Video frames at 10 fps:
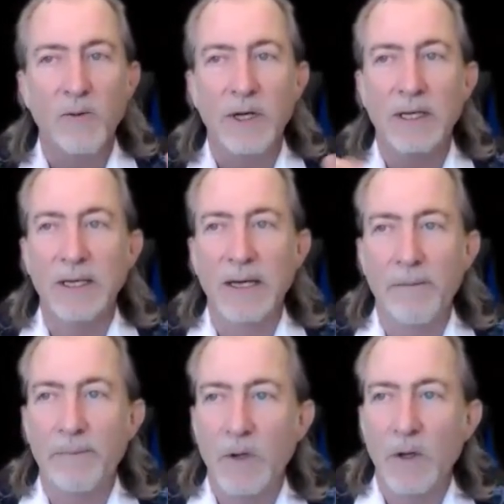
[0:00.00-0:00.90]
what
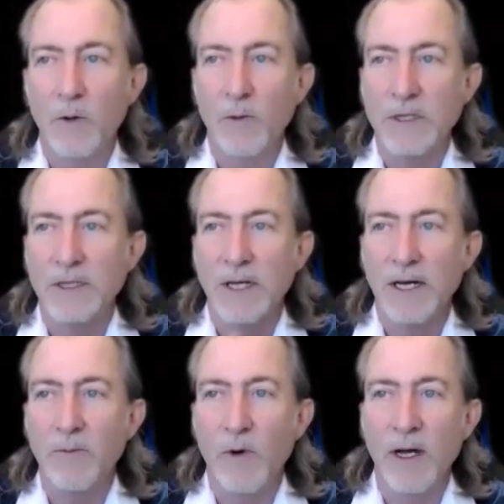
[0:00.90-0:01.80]
it was
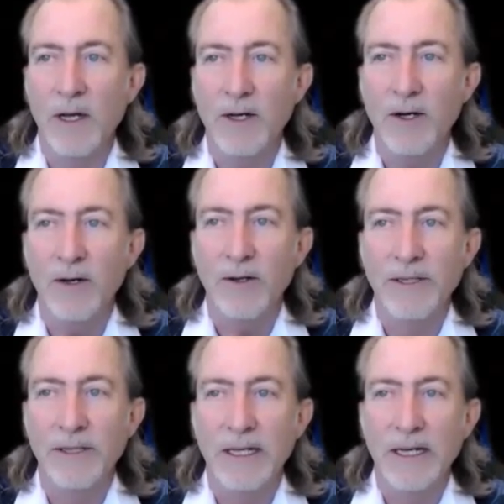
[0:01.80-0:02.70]
Don Juan
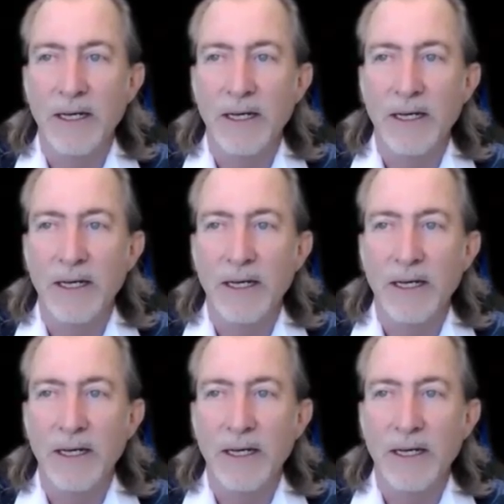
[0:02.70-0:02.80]
called